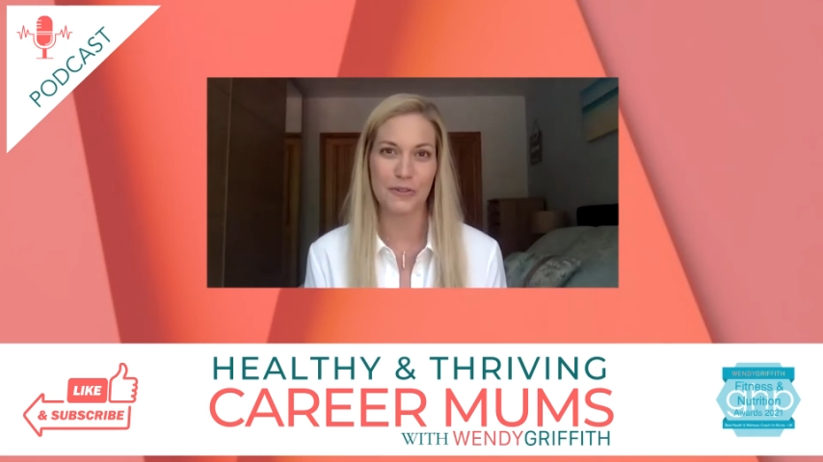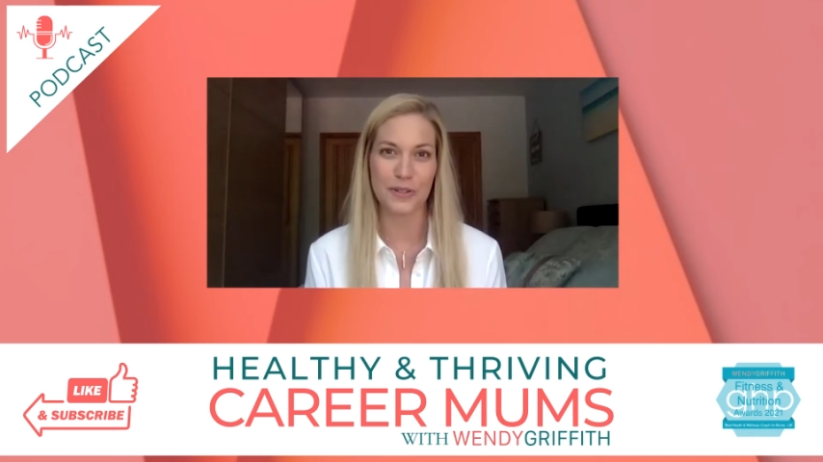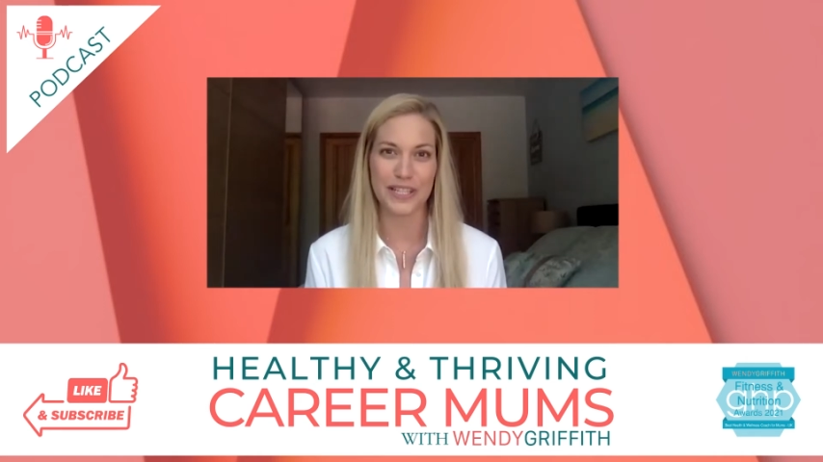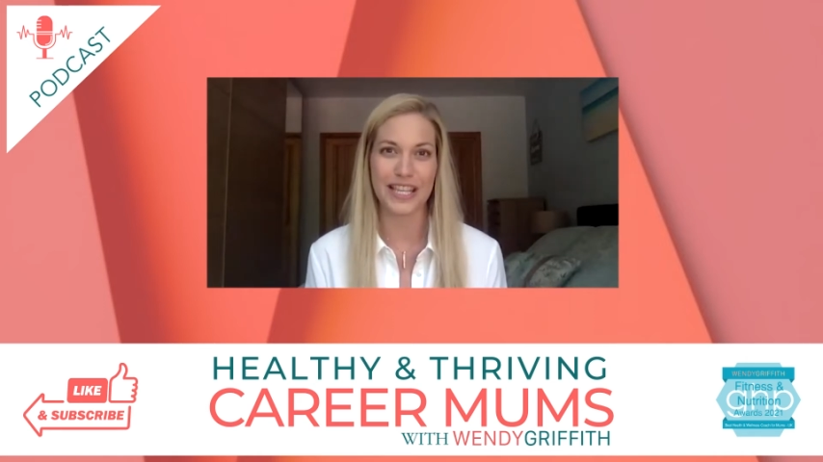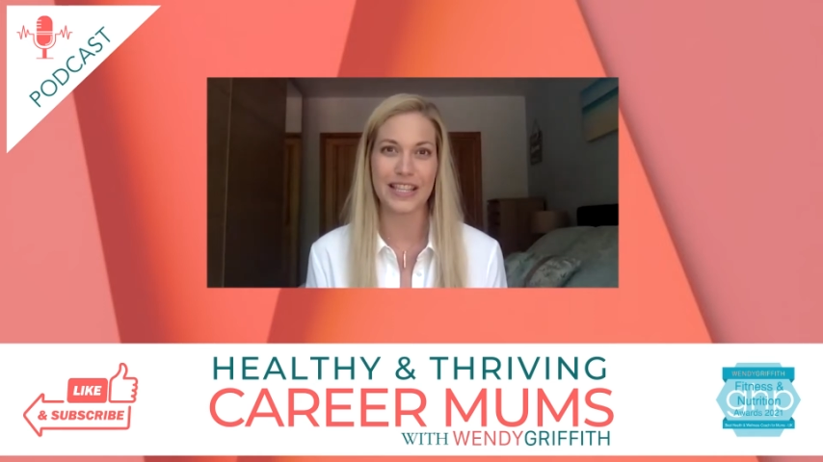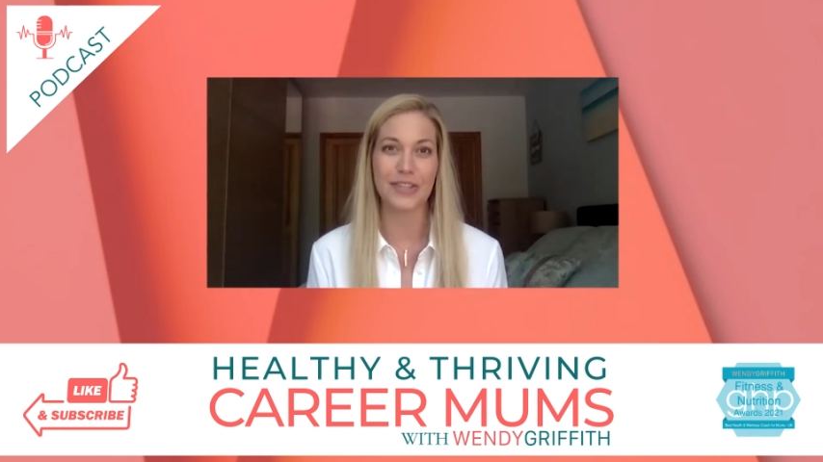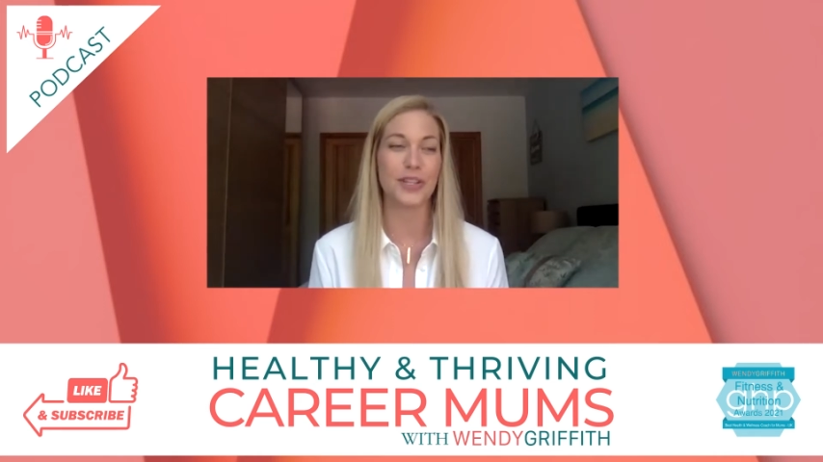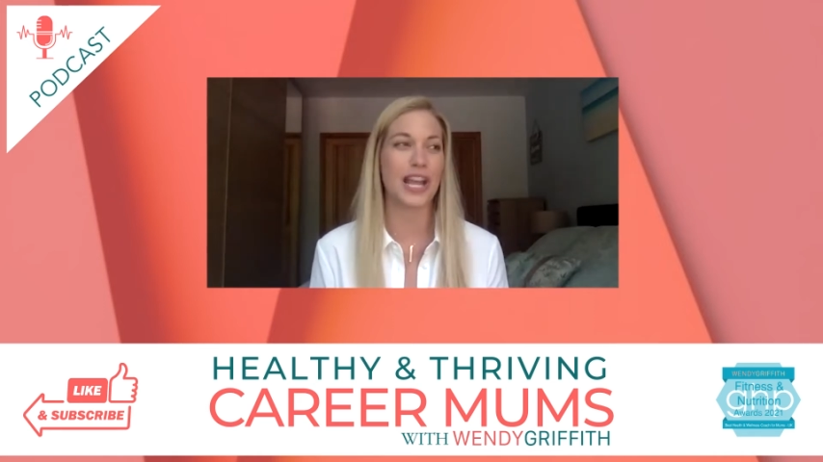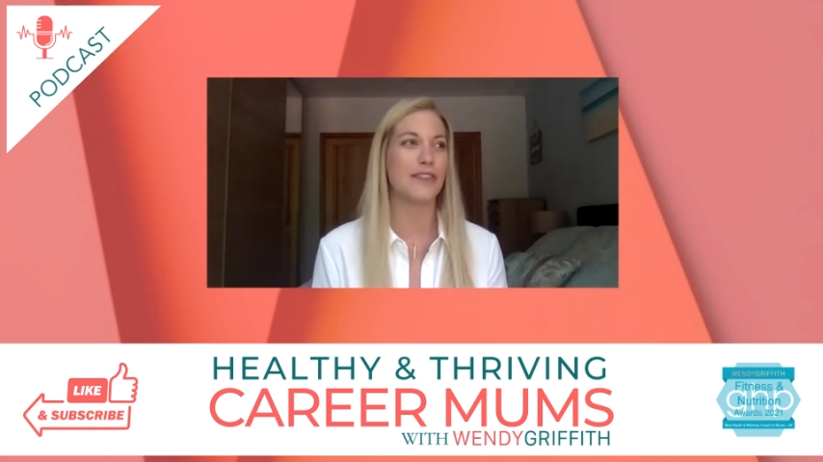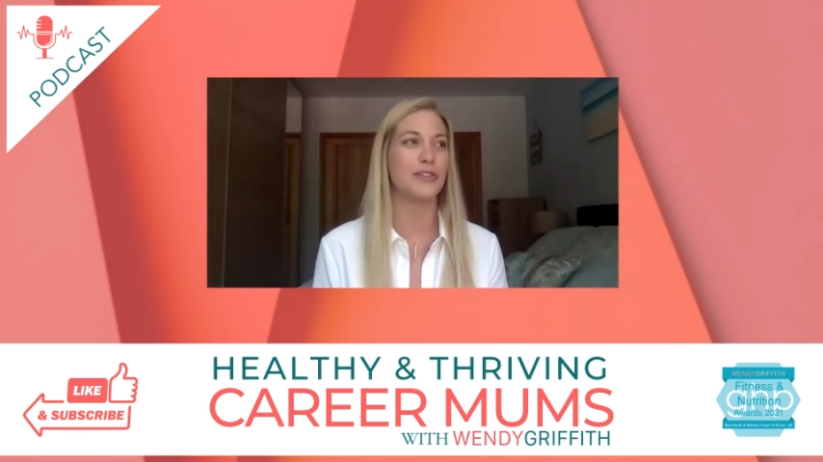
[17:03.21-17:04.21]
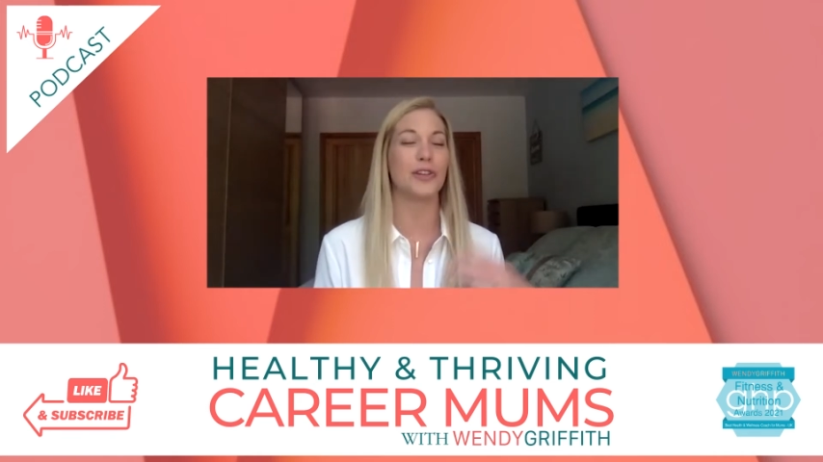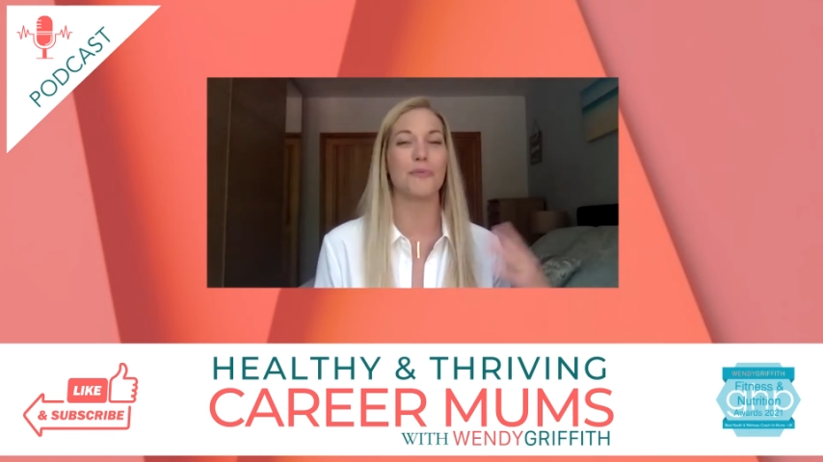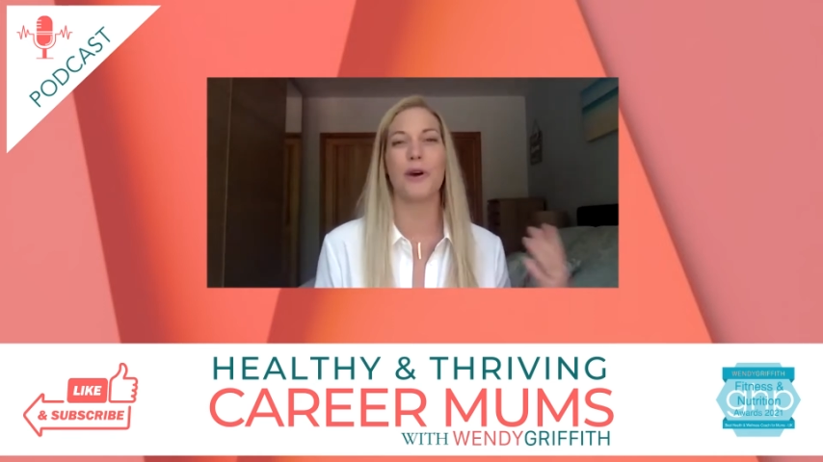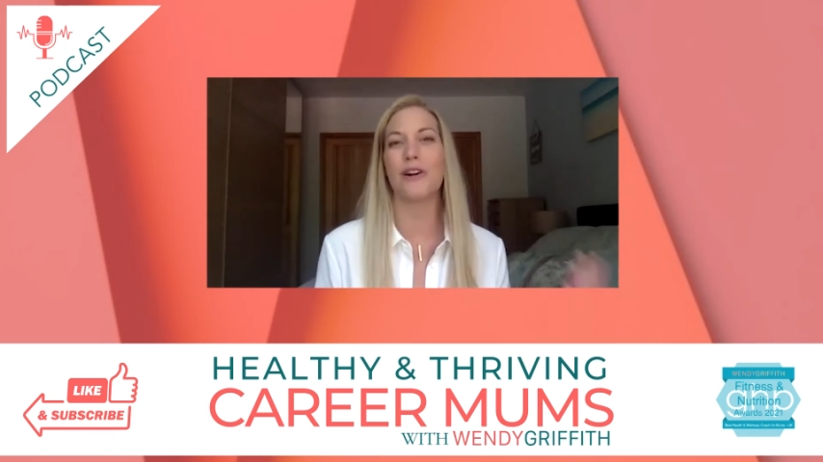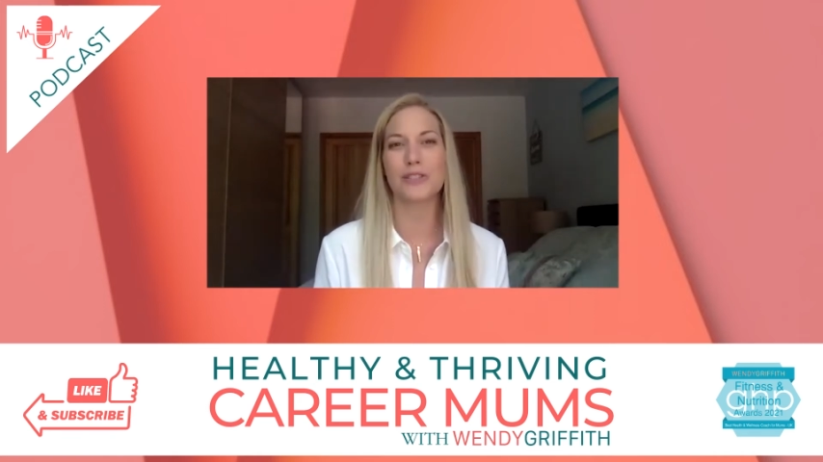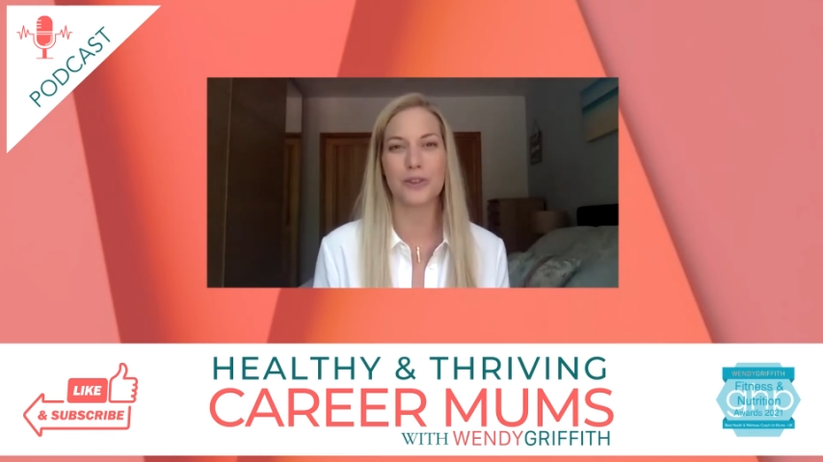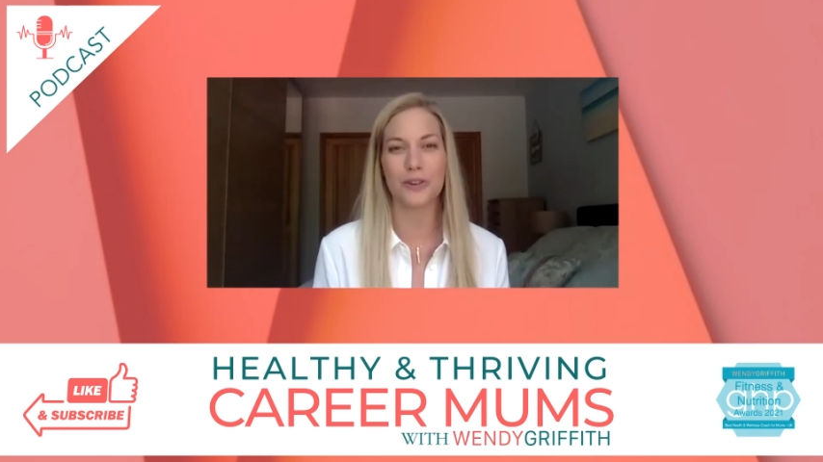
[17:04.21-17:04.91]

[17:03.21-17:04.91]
already in there. You can have a look at past